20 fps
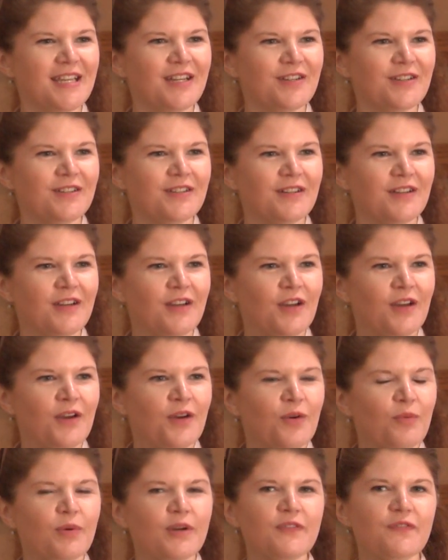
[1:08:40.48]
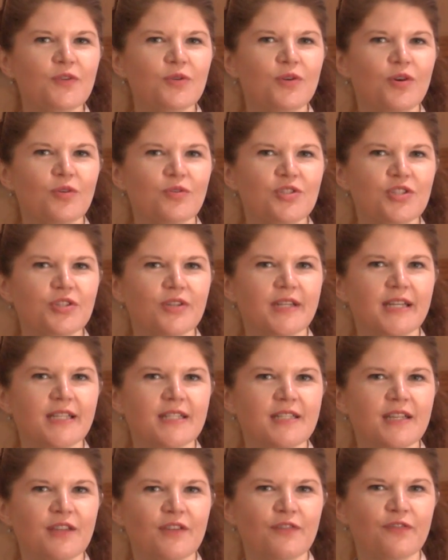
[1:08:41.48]
there. What if you coach your
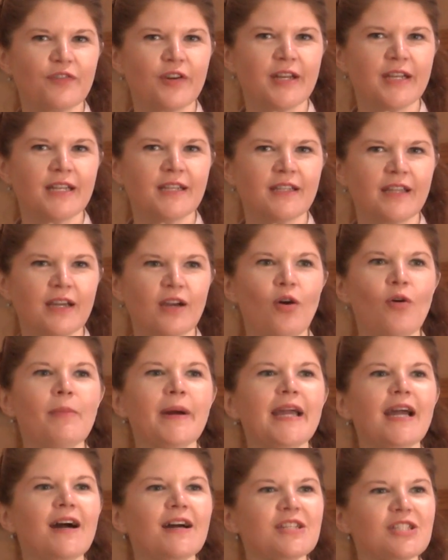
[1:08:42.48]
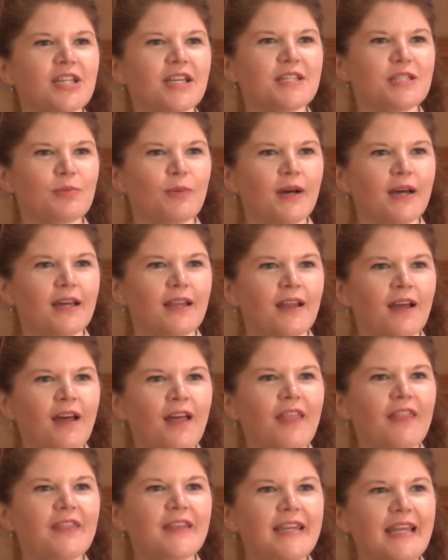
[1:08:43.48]
kids on the front end, like, oh my gosh, guess
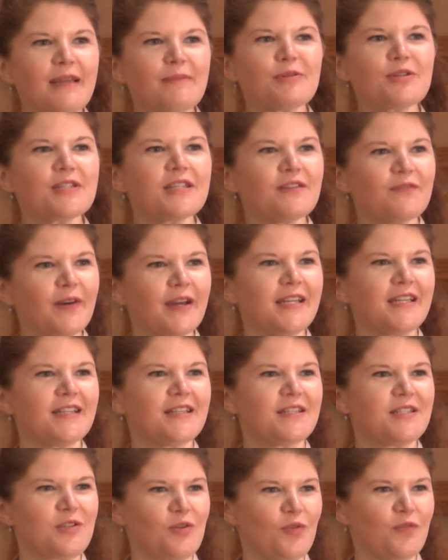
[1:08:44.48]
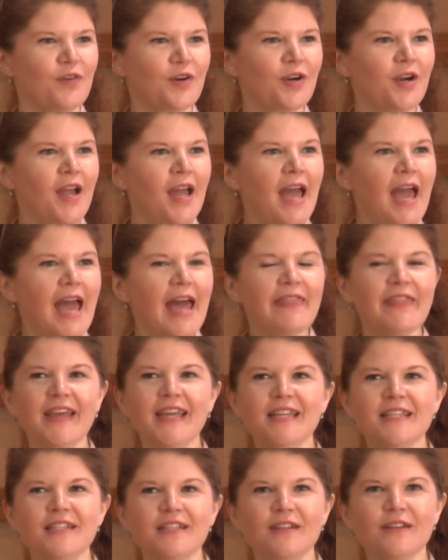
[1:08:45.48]
what? The neighbors invited us over, and
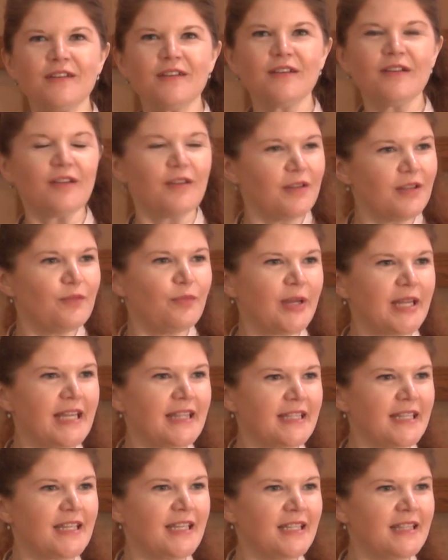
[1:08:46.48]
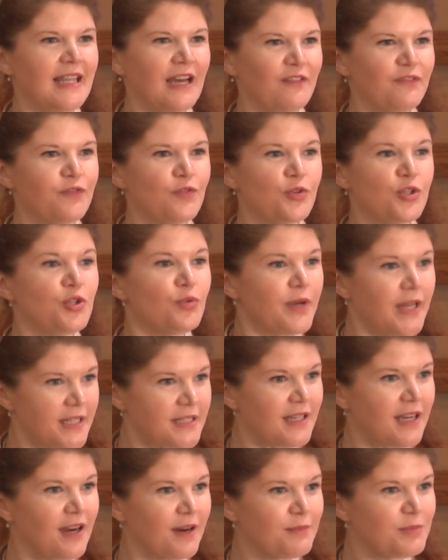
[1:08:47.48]
they get to, we get to eat that food. You
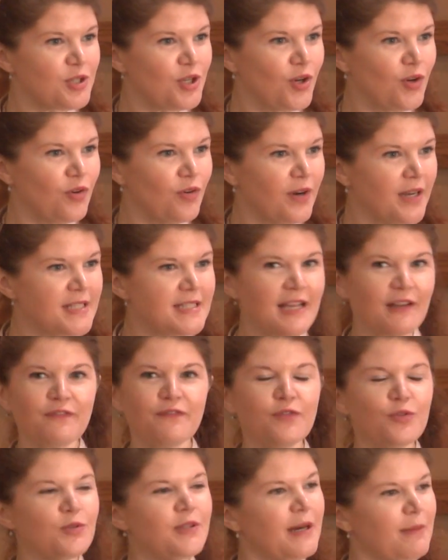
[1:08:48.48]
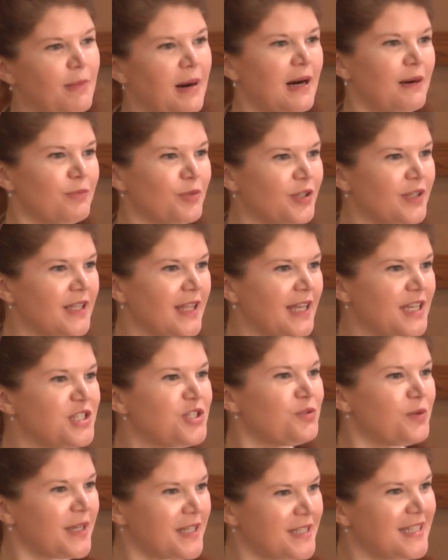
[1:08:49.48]
get to come too. It's that food that mom really
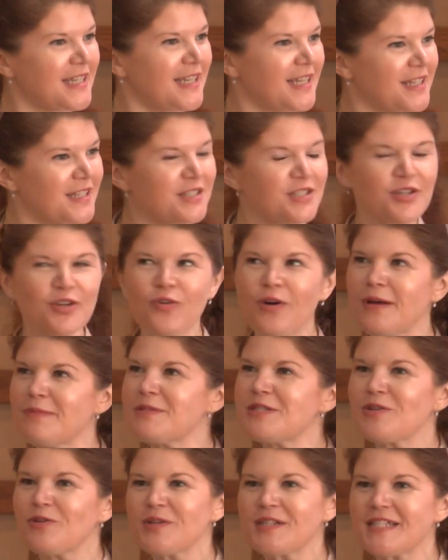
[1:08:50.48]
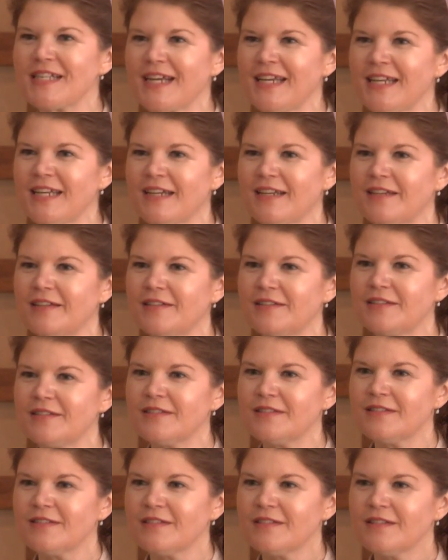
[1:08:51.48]
likes. You get to eat it too. I'm so
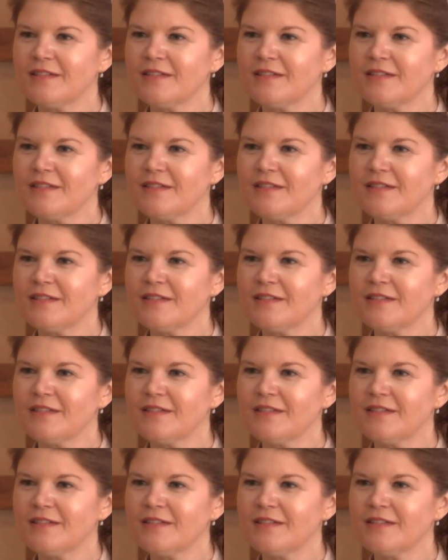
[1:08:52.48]
excited.